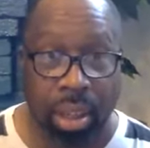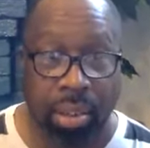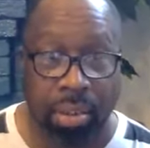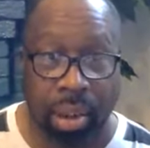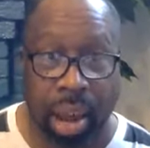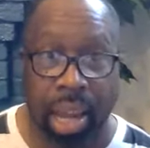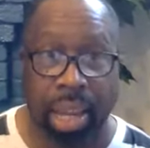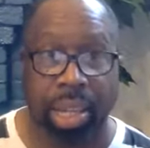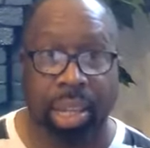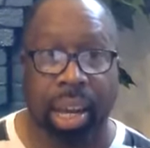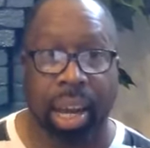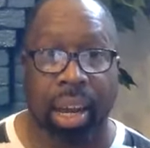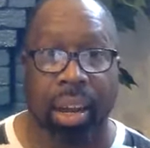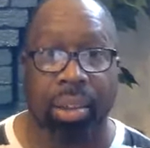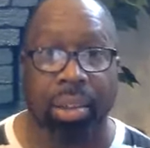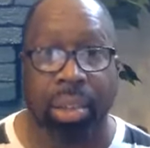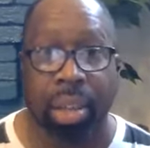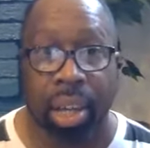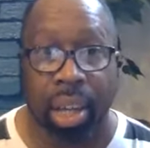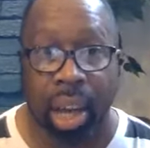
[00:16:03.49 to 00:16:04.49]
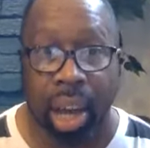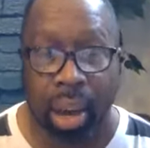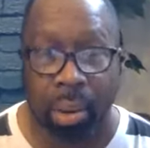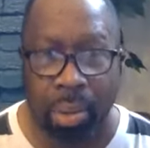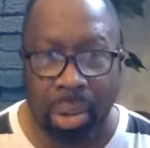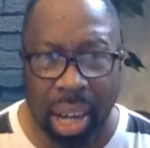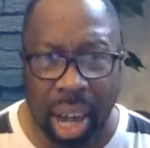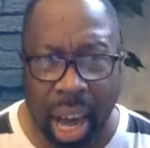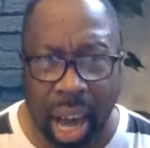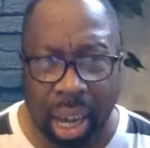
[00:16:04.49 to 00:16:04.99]
Right now, I
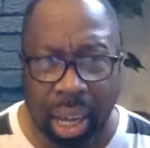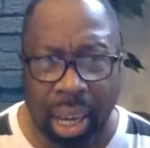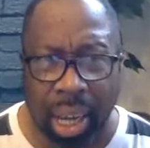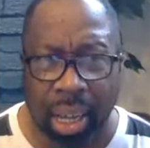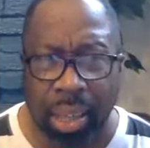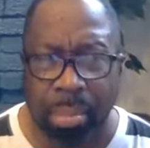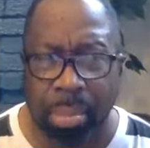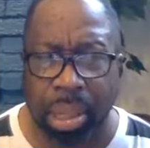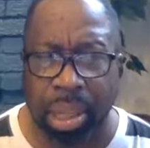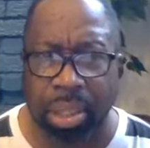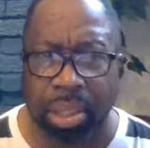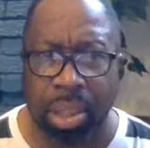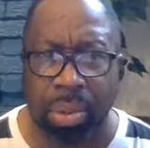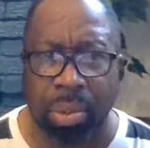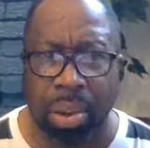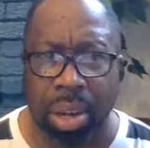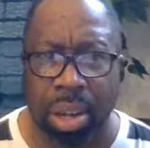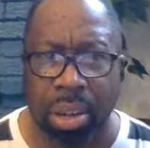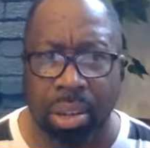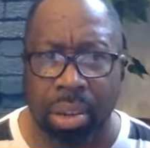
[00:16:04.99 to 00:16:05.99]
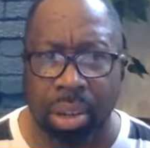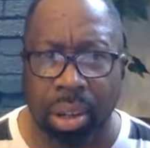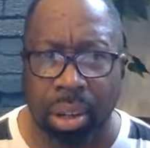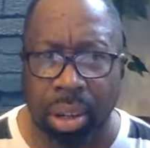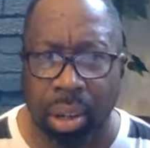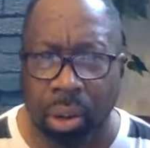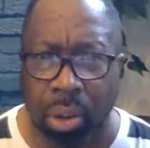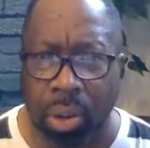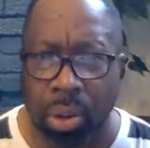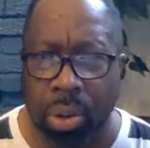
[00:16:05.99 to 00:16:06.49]
want to highlight because I want you to
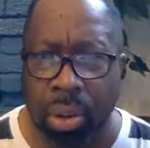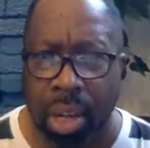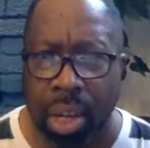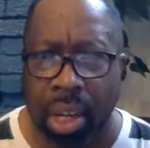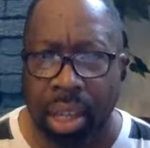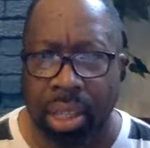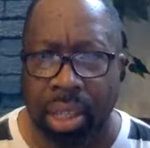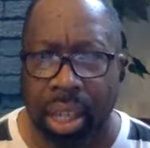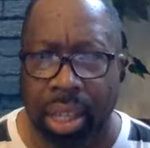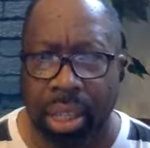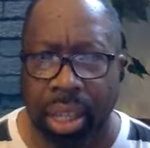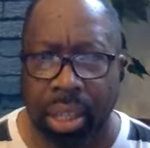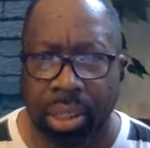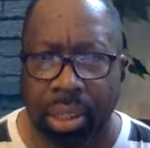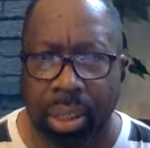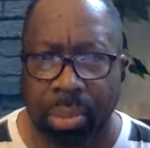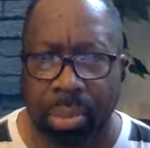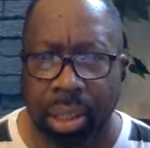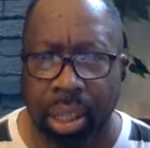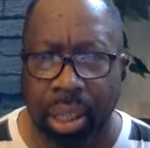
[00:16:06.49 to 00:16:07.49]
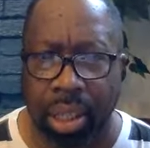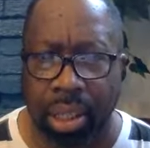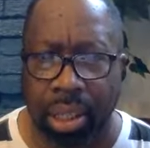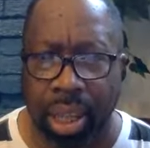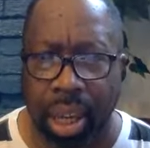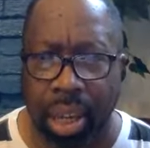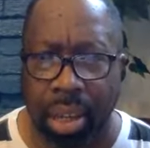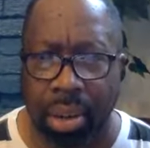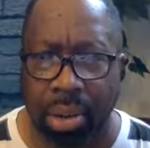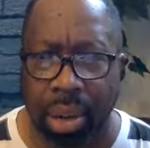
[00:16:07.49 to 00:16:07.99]
know that there's some things
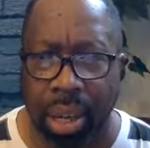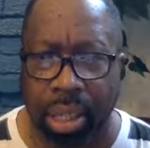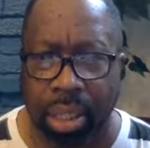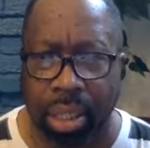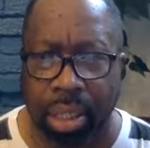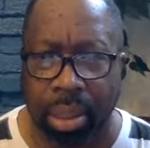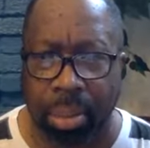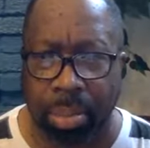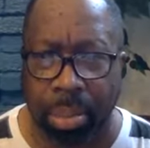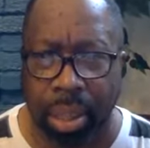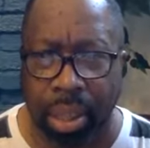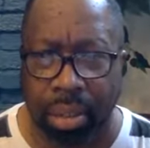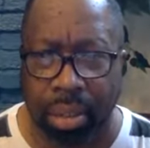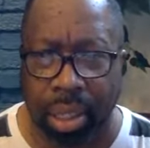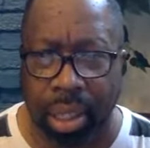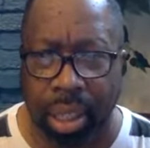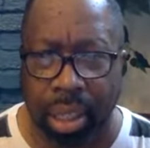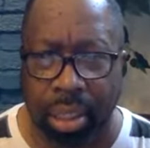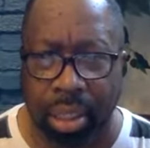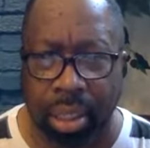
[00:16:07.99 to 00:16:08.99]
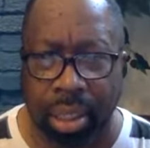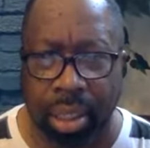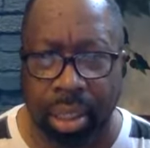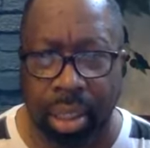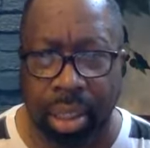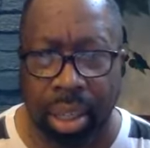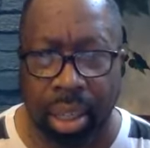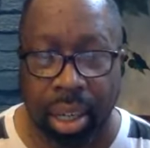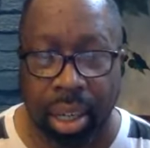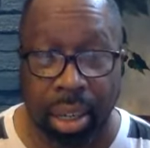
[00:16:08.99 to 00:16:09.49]
that you experience
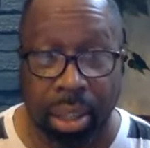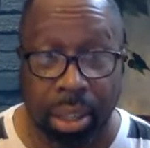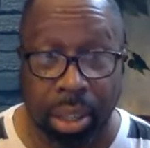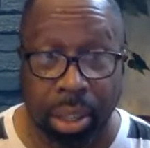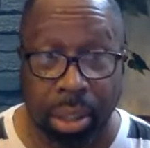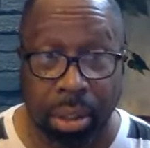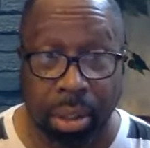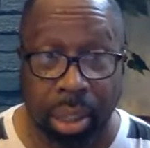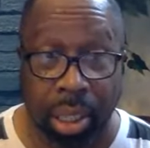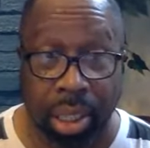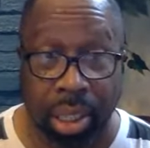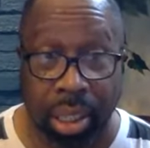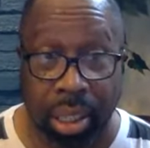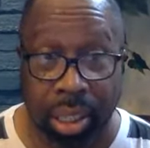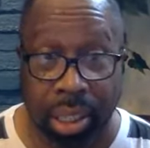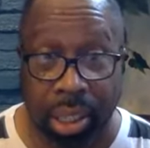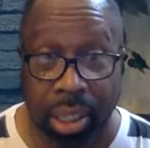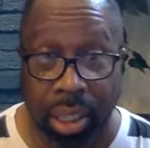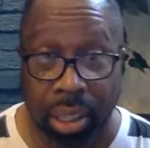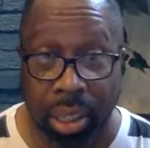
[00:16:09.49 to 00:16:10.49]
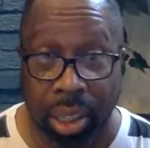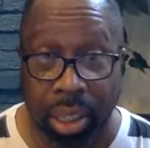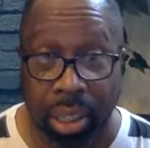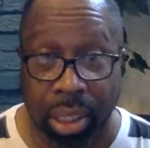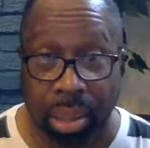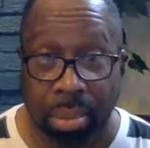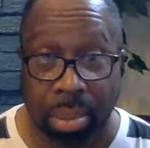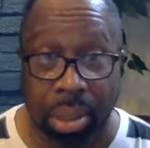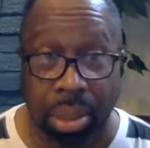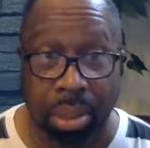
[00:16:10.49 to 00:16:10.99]
doing this journey.
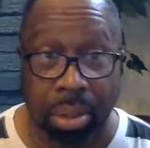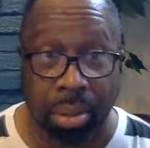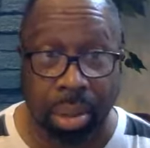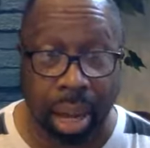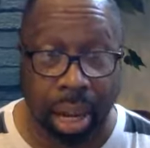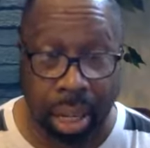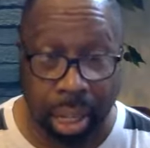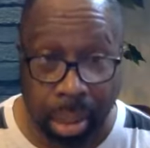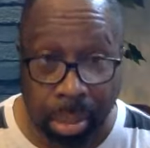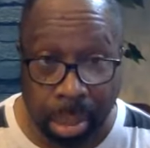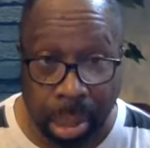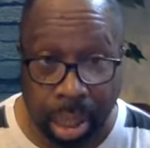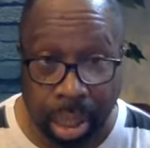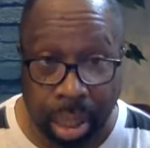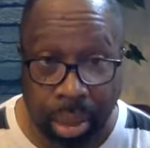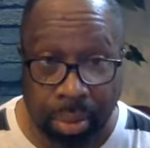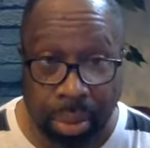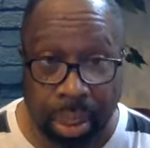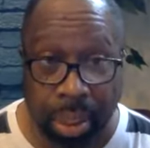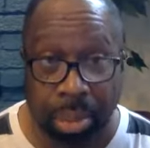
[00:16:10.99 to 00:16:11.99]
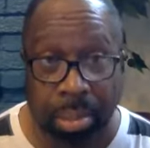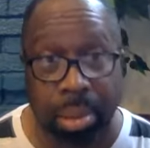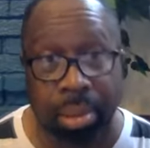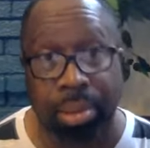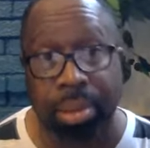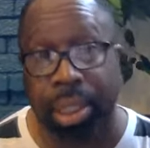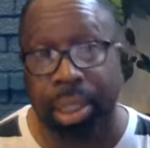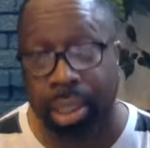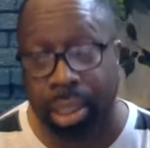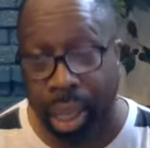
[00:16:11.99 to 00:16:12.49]
Some of you are right in the middle of it. Some of you
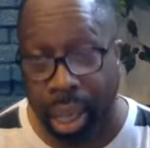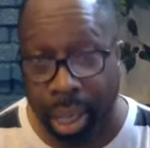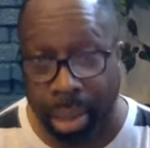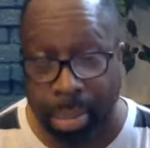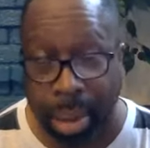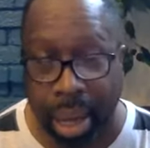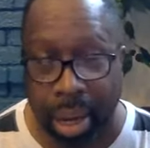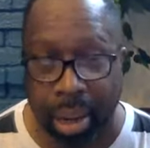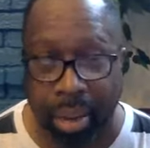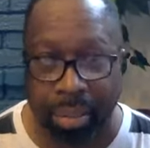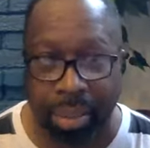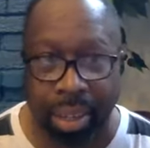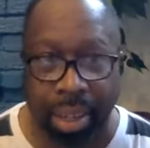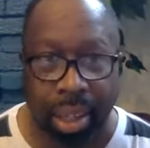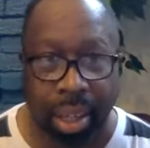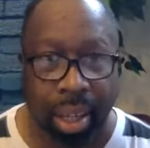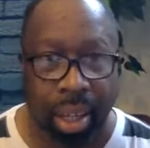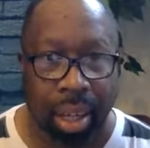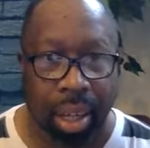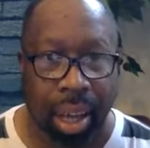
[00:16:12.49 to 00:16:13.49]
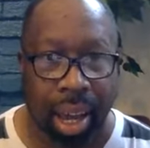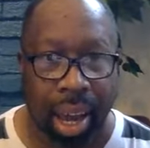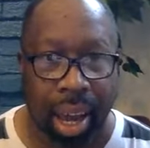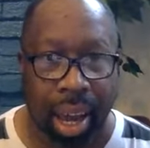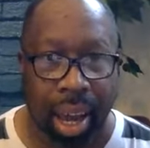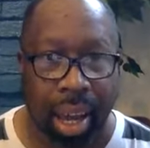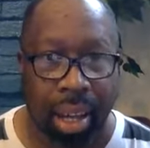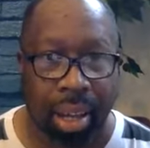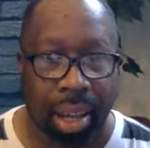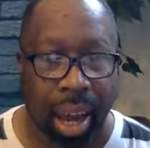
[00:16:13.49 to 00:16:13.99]
just came out of it.
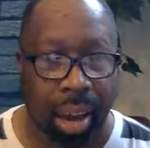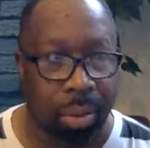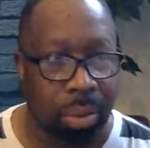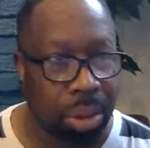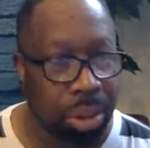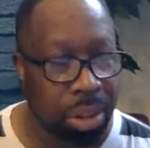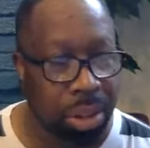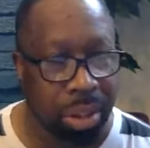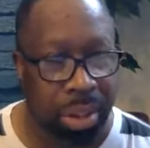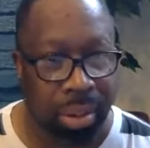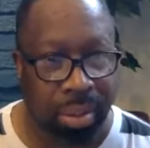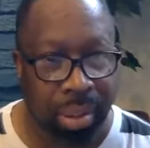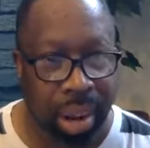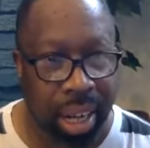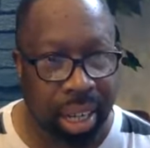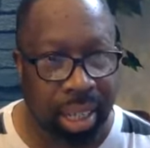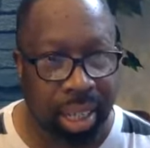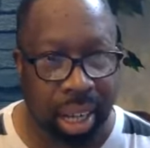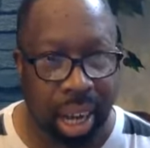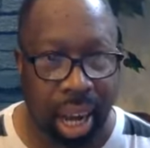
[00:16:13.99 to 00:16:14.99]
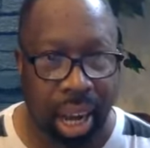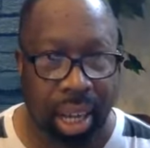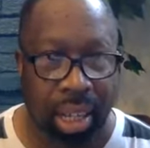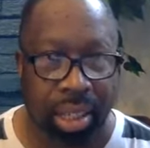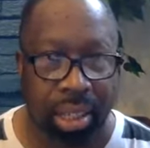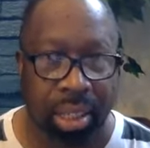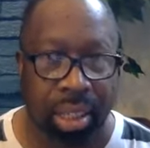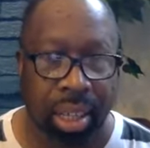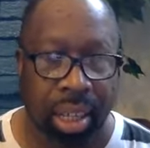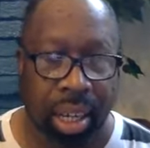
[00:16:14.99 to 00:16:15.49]
And I want you to
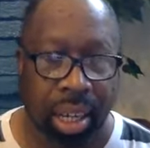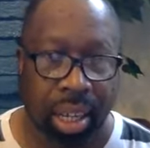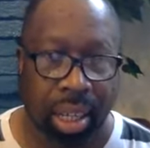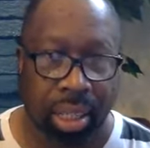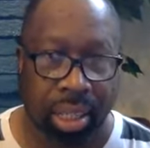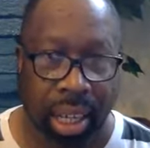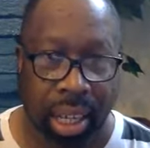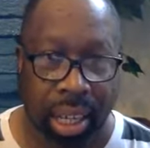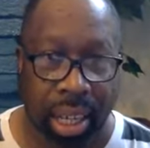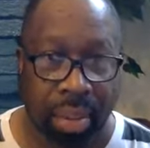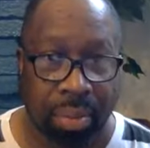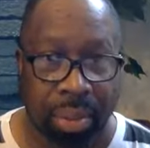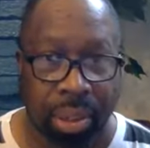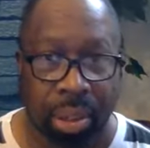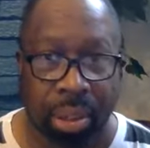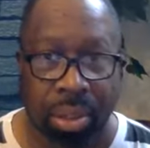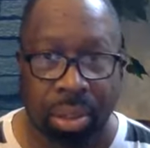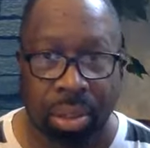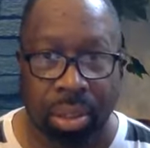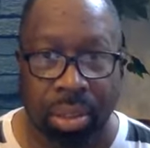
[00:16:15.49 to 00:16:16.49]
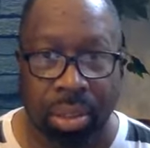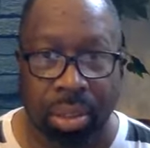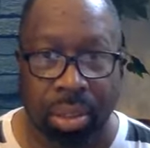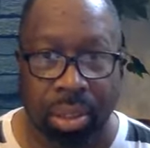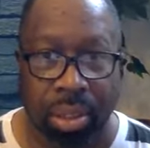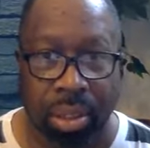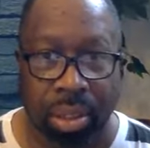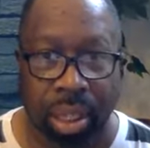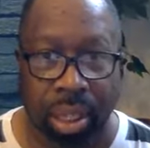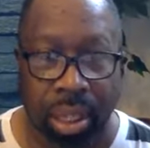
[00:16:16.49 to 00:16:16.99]
recognize that even
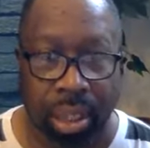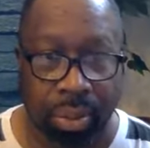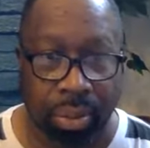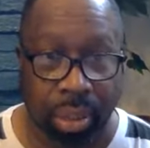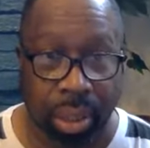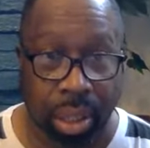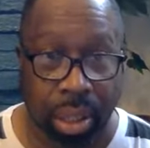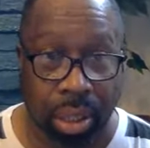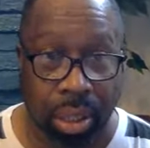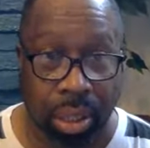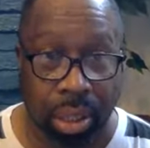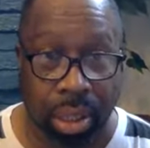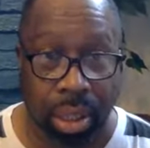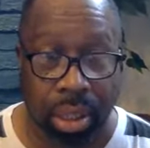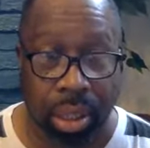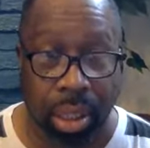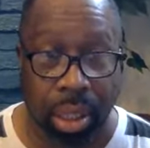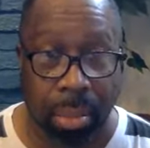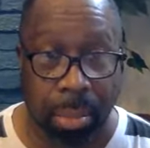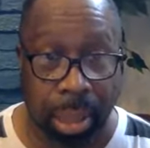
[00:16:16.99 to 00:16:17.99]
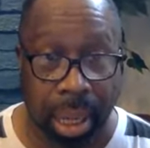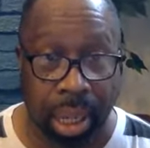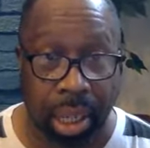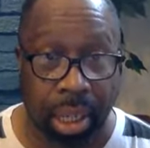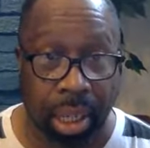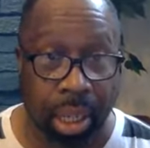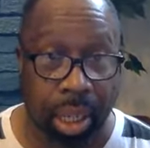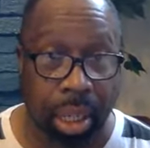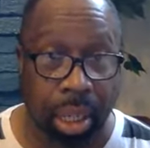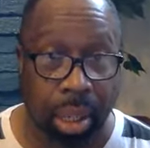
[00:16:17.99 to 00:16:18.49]
though the difficulties and the
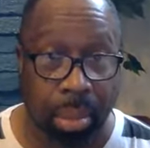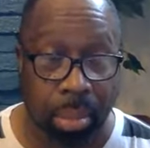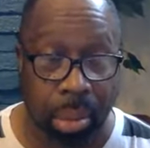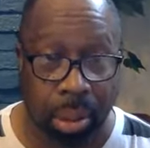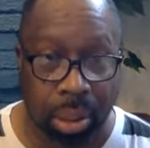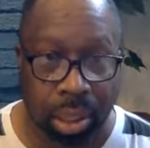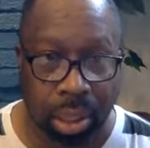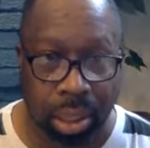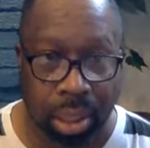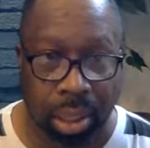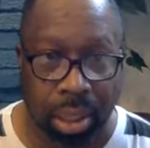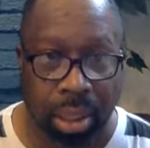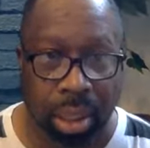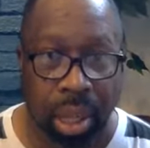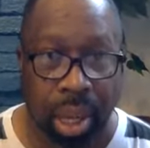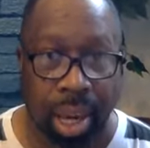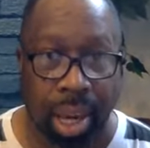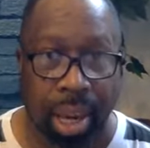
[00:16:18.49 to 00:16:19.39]
pain and the emotions